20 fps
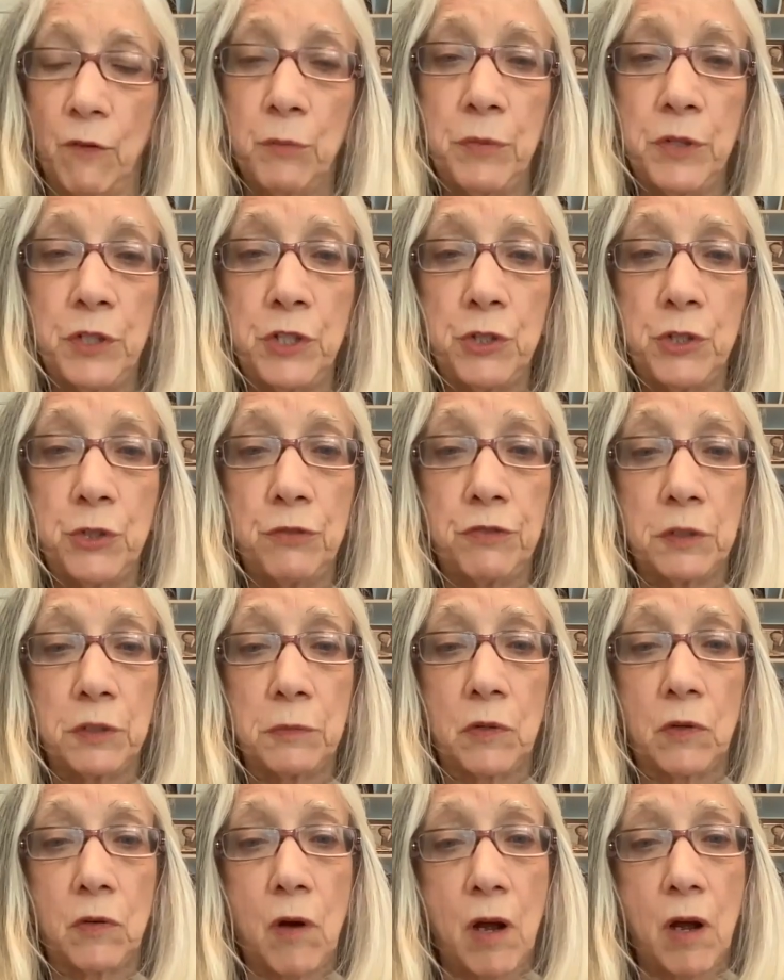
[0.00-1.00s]
would be true for
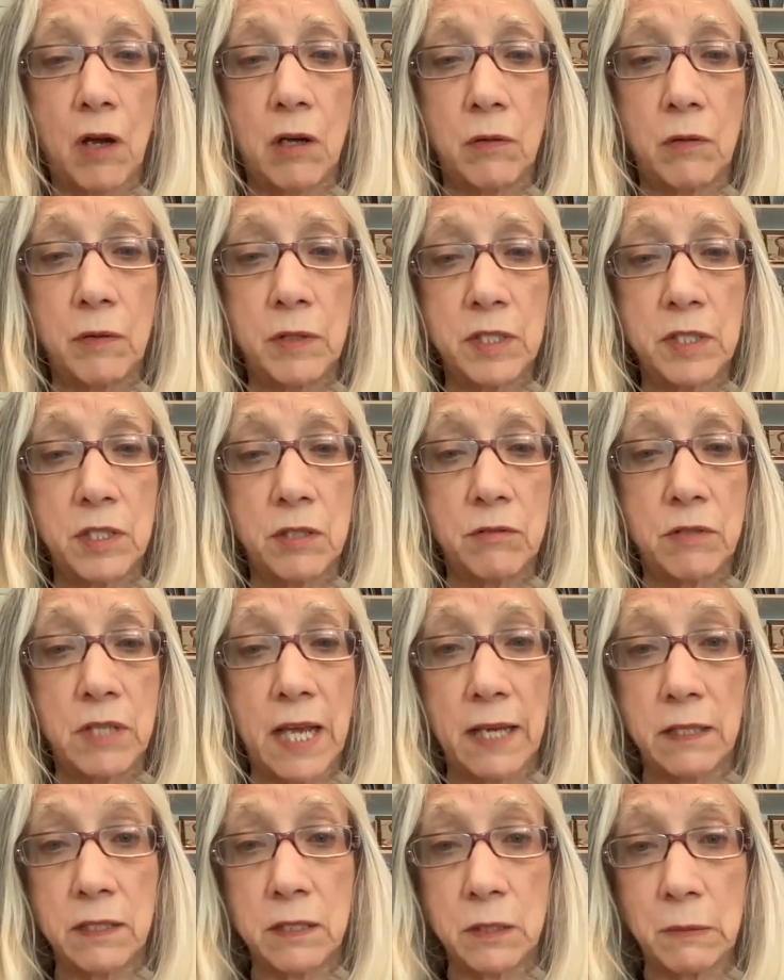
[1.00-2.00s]
Morocco and
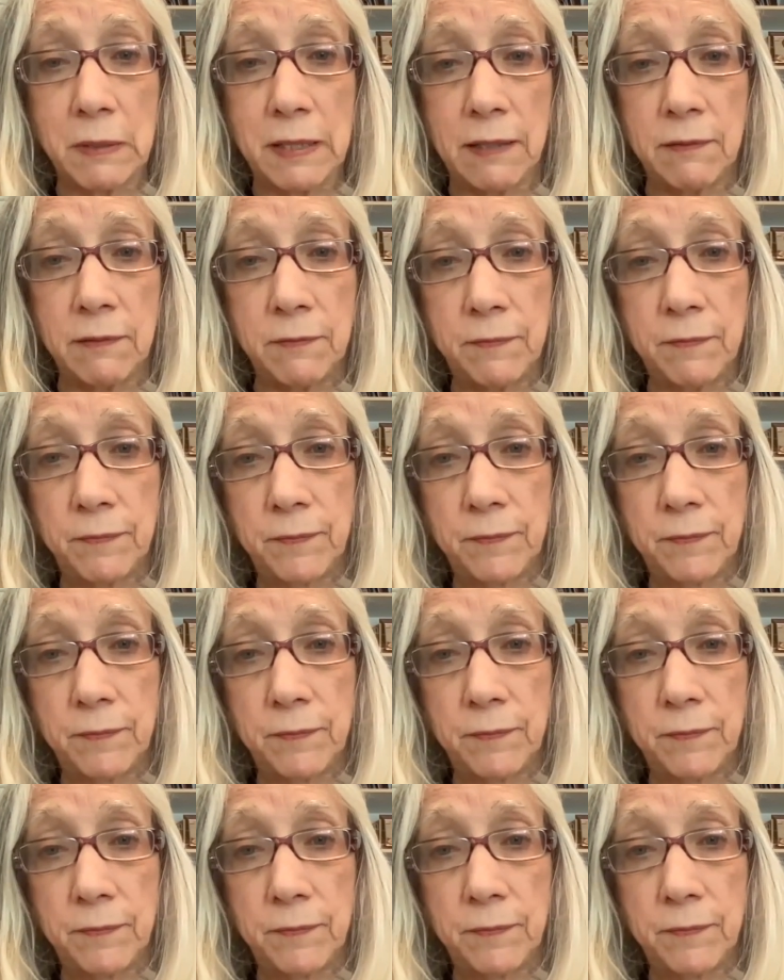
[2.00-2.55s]
Sudan as well?